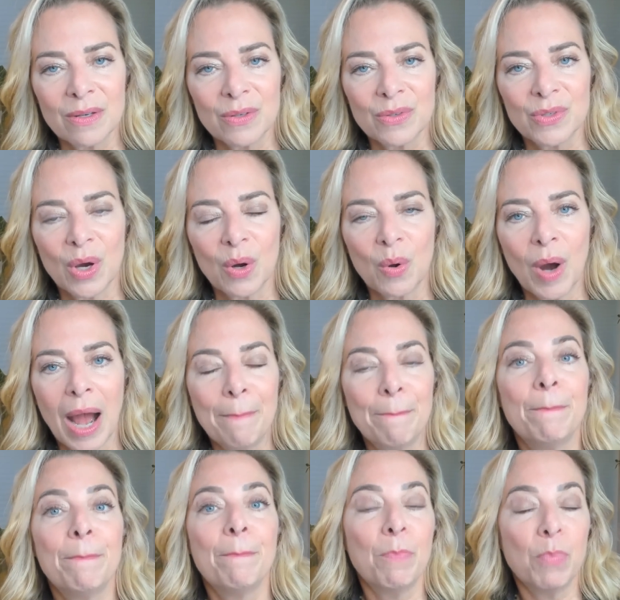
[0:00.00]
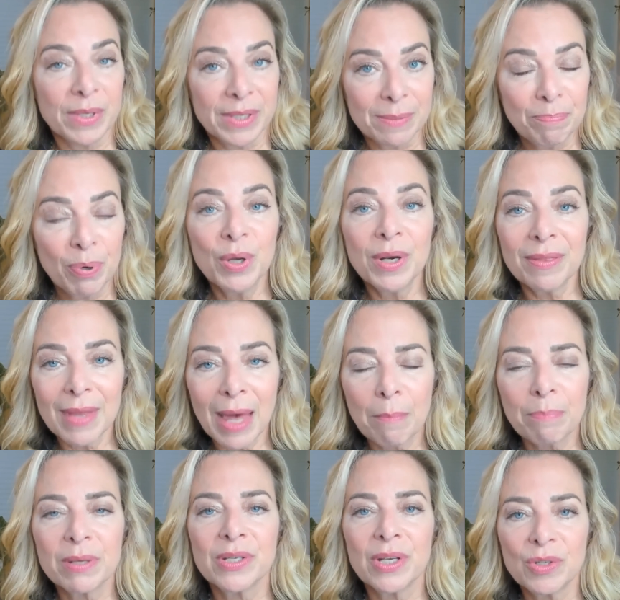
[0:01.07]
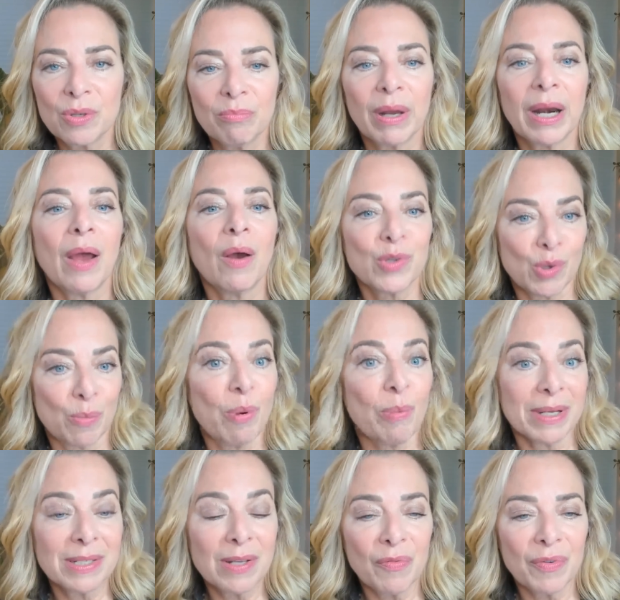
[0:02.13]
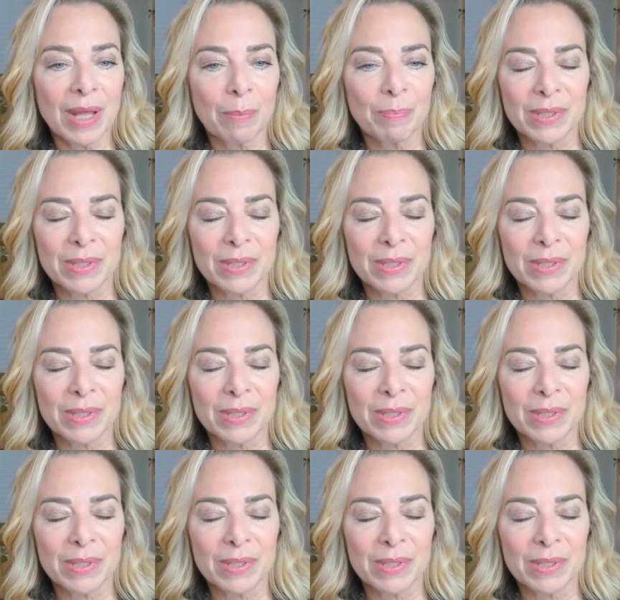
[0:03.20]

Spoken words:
So I was put in that position, but I also put myself in that